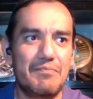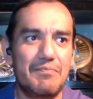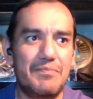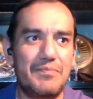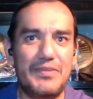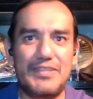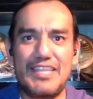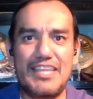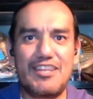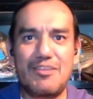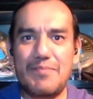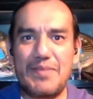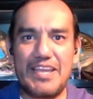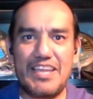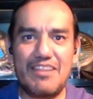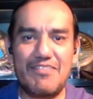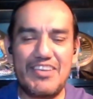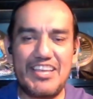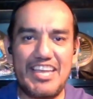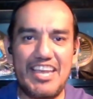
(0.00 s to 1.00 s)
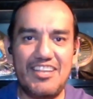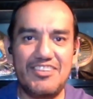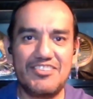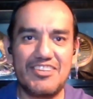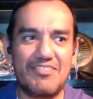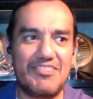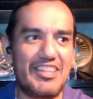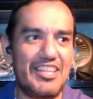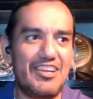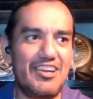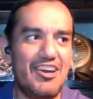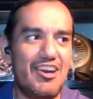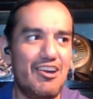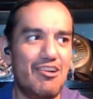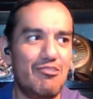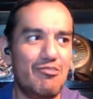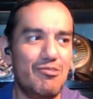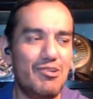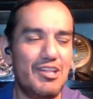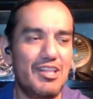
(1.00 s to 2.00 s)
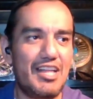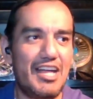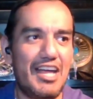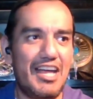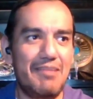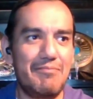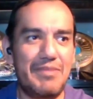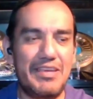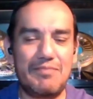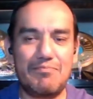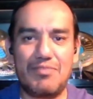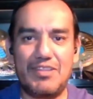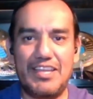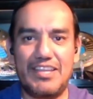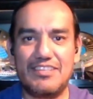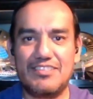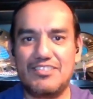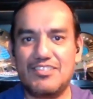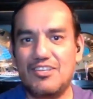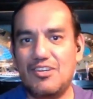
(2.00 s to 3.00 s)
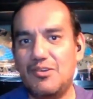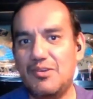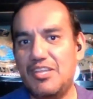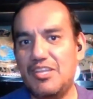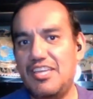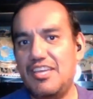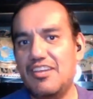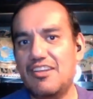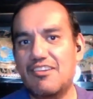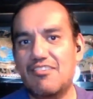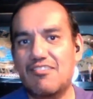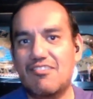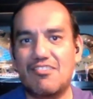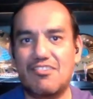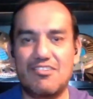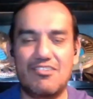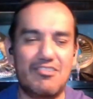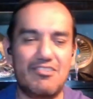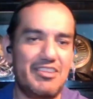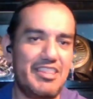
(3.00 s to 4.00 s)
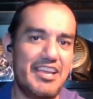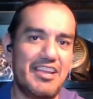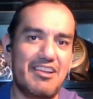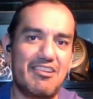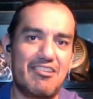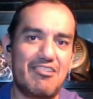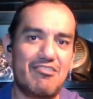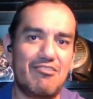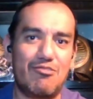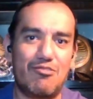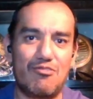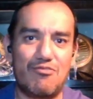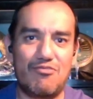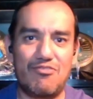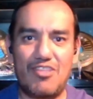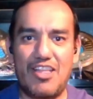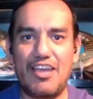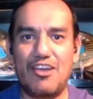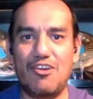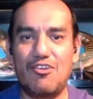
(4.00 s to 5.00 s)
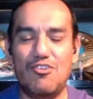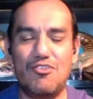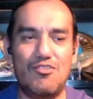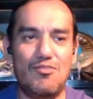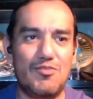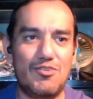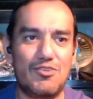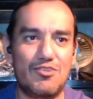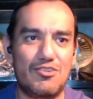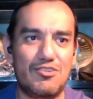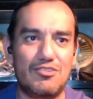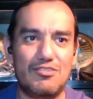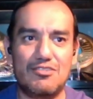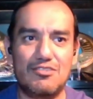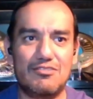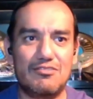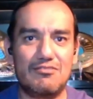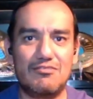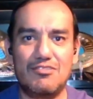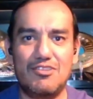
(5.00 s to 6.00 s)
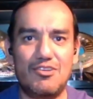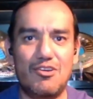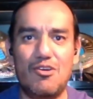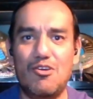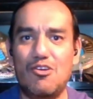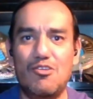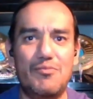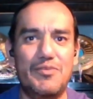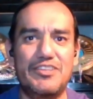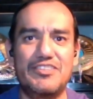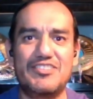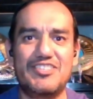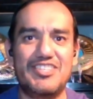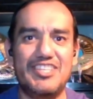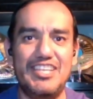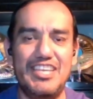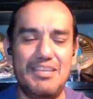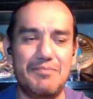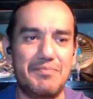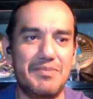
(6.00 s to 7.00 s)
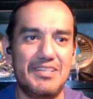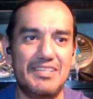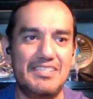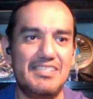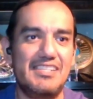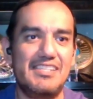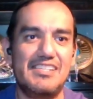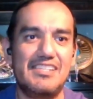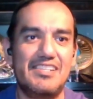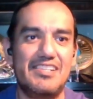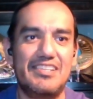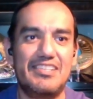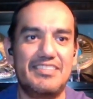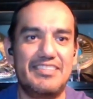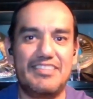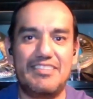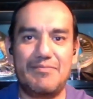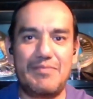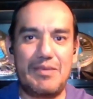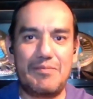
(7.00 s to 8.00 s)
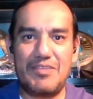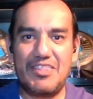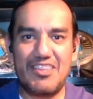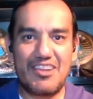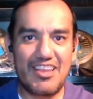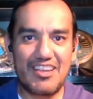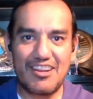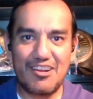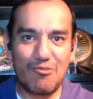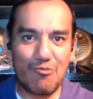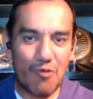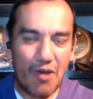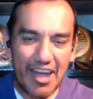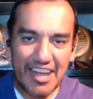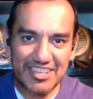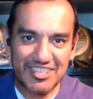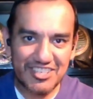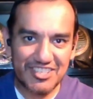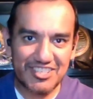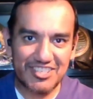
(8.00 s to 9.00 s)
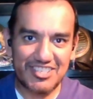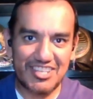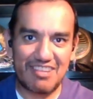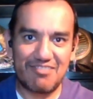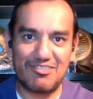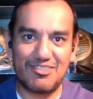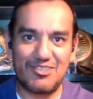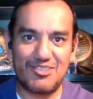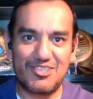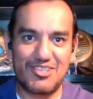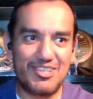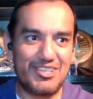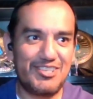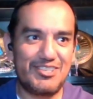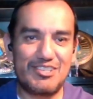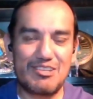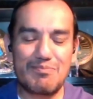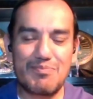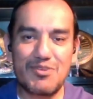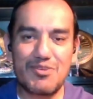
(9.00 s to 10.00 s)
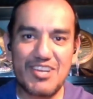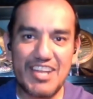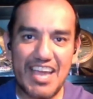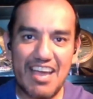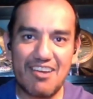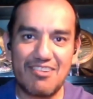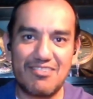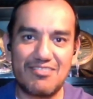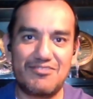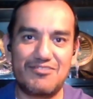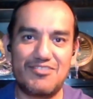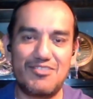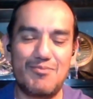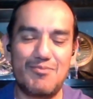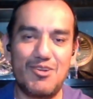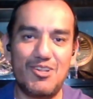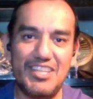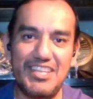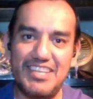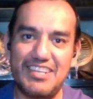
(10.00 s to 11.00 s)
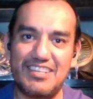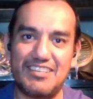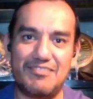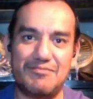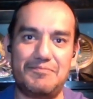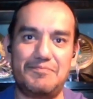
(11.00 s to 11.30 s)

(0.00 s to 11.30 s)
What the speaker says: but then they're making a vacation of it. Like, oh, well, I made plans to go here or there or fly home or go home and sleep. Then maybe they're not going to watch Evolution because they're burned out from All In.